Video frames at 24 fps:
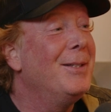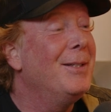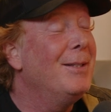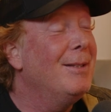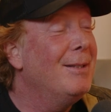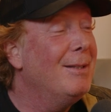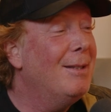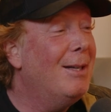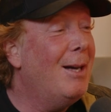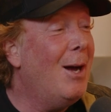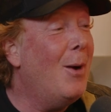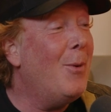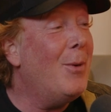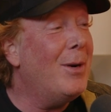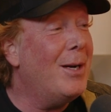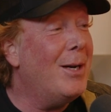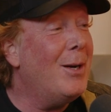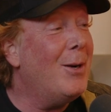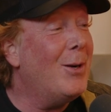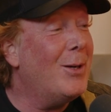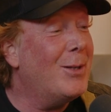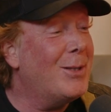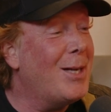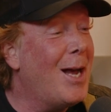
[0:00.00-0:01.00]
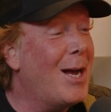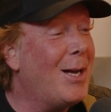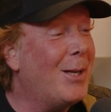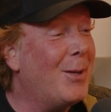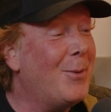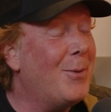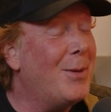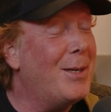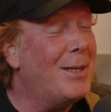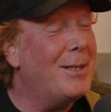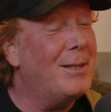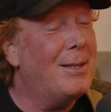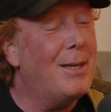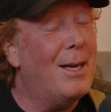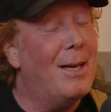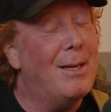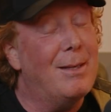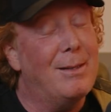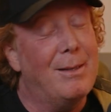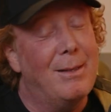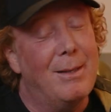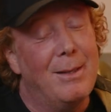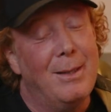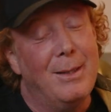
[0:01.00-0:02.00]
I want to hear exactly what he
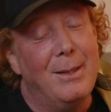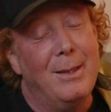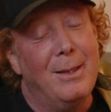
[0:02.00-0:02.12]
says.